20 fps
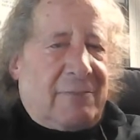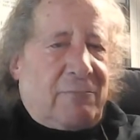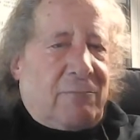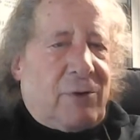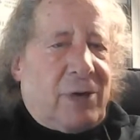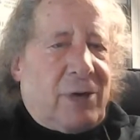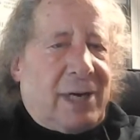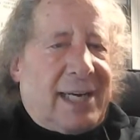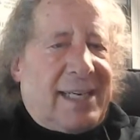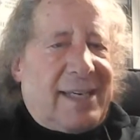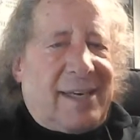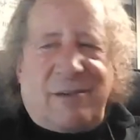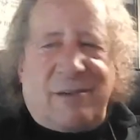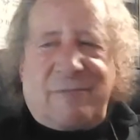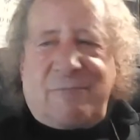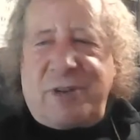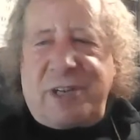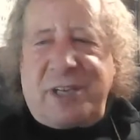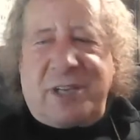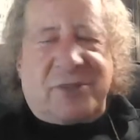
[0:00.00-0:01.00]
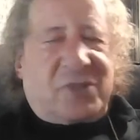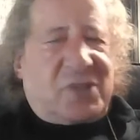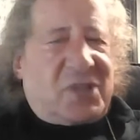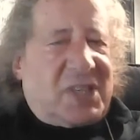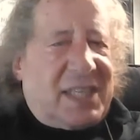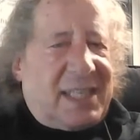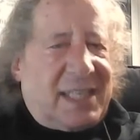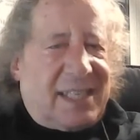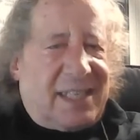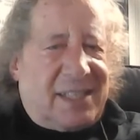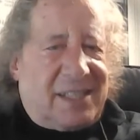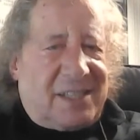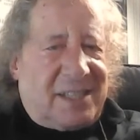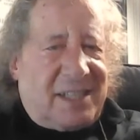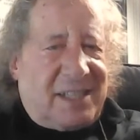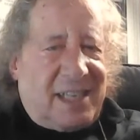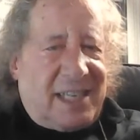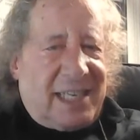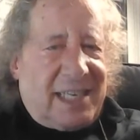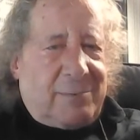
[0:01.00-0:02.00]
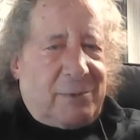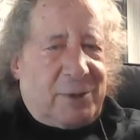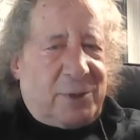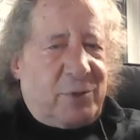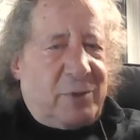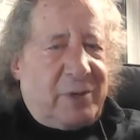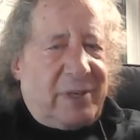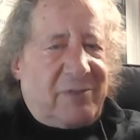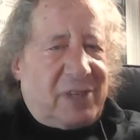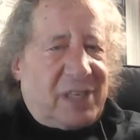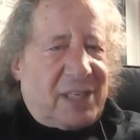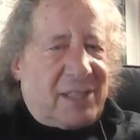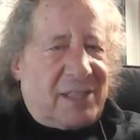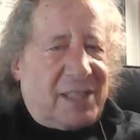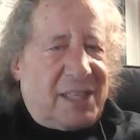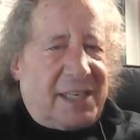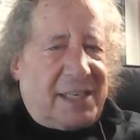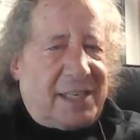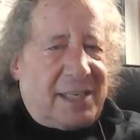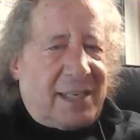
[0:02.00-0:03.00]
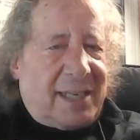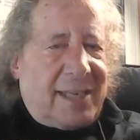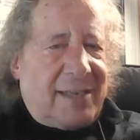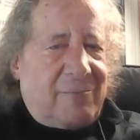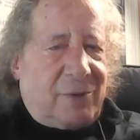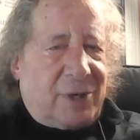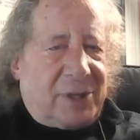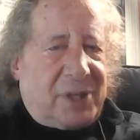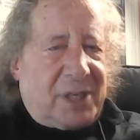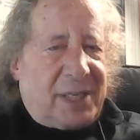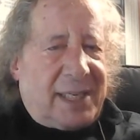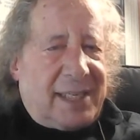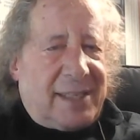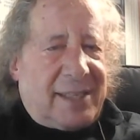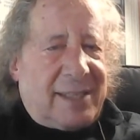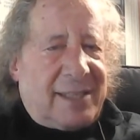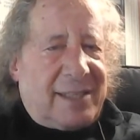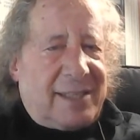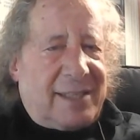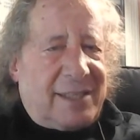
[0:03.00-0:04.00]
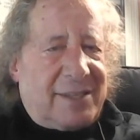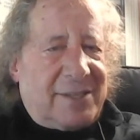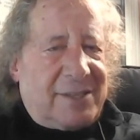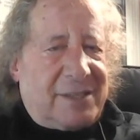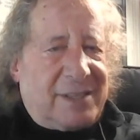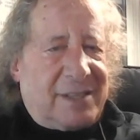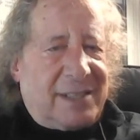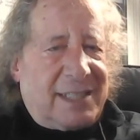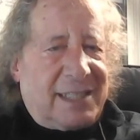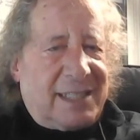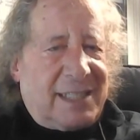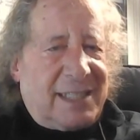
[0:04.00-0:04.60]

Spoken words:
Why aren't we in science able to even articulate what the hell it is